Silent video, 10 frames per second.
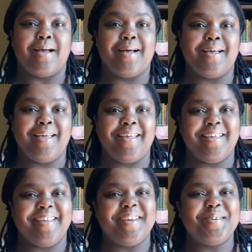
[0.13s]

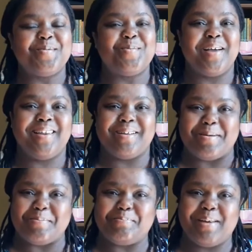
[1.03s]
Hi,
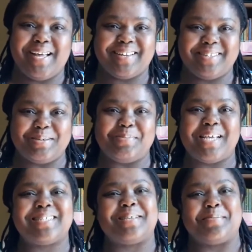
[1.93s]
welcome back to
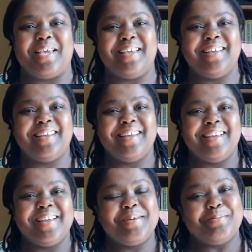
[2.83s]
Besami.
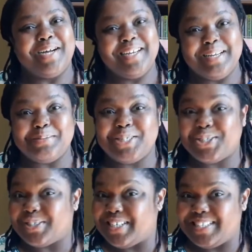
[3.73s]
My name is
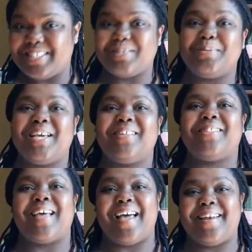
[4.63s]
Shernette
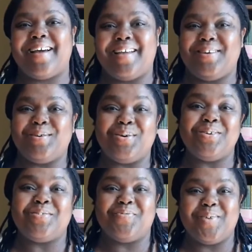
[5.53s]
Smith, and I know
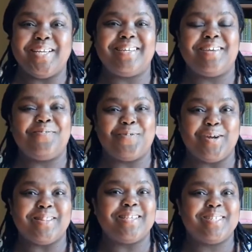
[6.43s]
you've waited
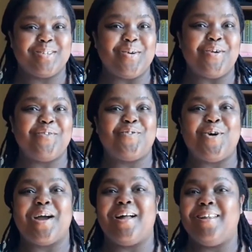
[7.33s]
for this story
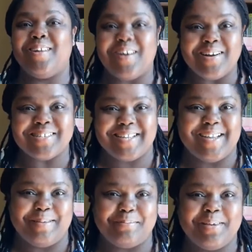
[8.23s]
for a long
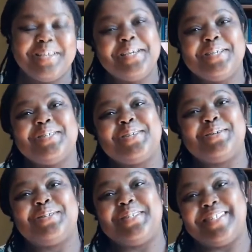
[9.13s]
time.
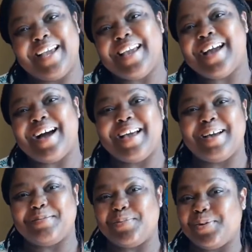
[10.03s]
So today I
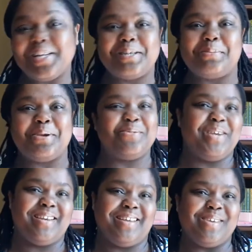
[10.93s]
am going to be
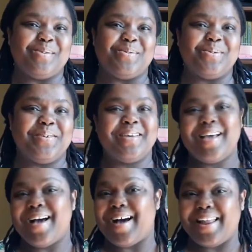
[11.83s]
reading you
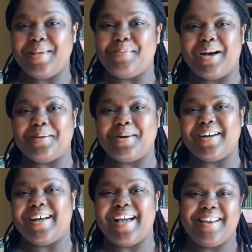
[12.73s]

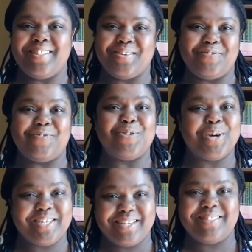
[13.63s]
Alibaba and the
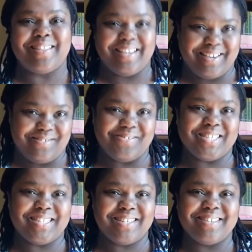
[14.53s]
40
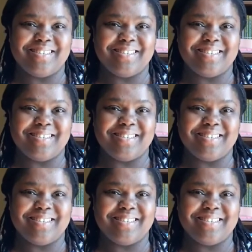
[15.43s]
Thieves.